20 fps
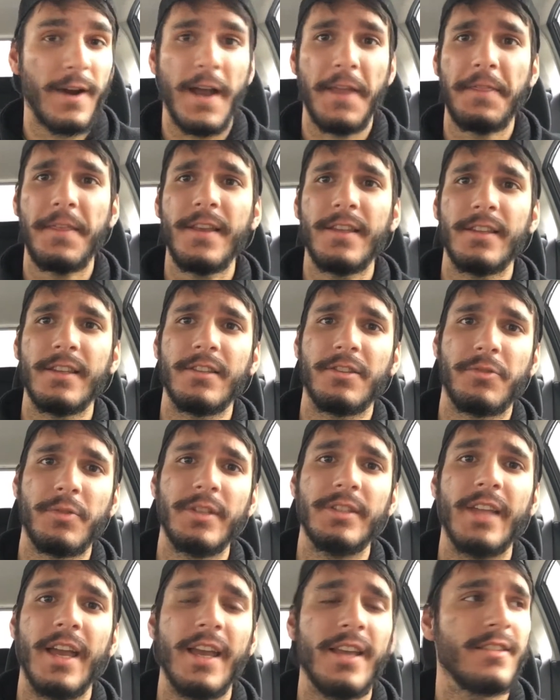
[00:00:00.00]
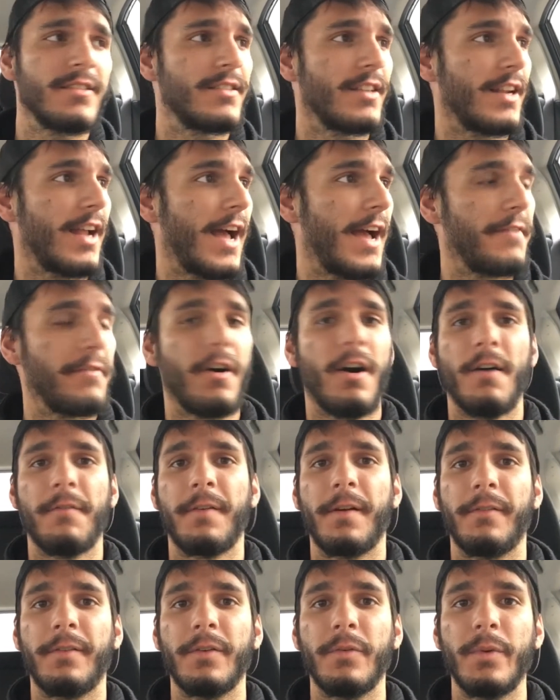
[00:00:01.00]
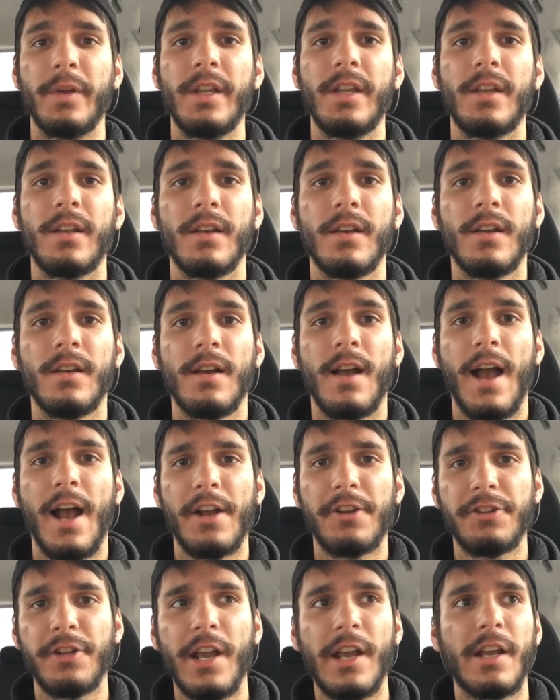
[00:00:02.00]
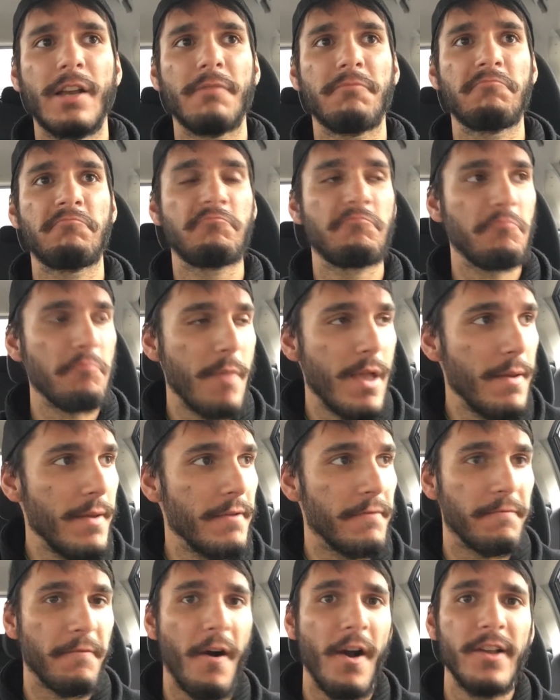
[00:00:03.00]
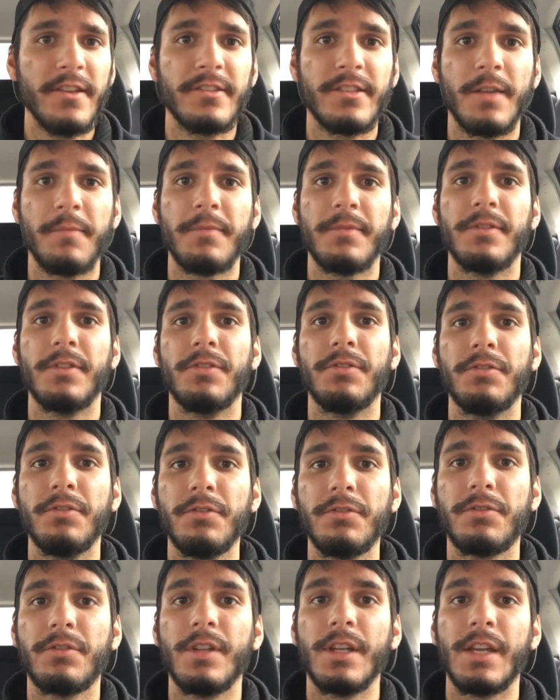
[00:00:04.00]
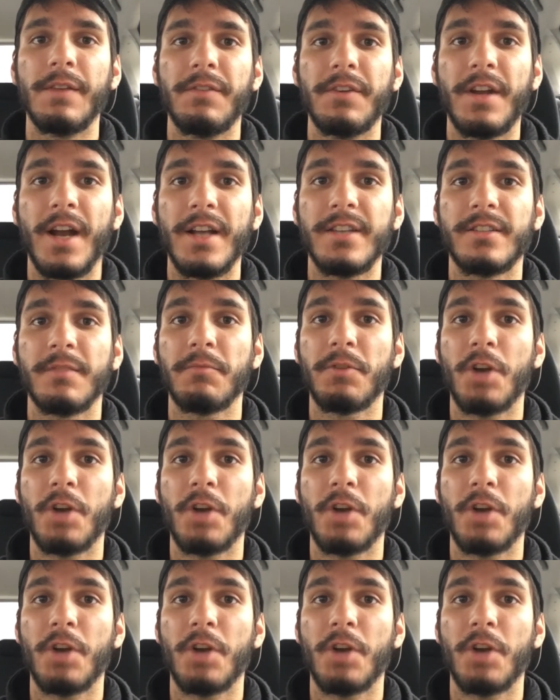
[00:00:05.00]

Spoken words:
I think these 3 days that I have off every week, actually I could maybe find something to do to give you guys some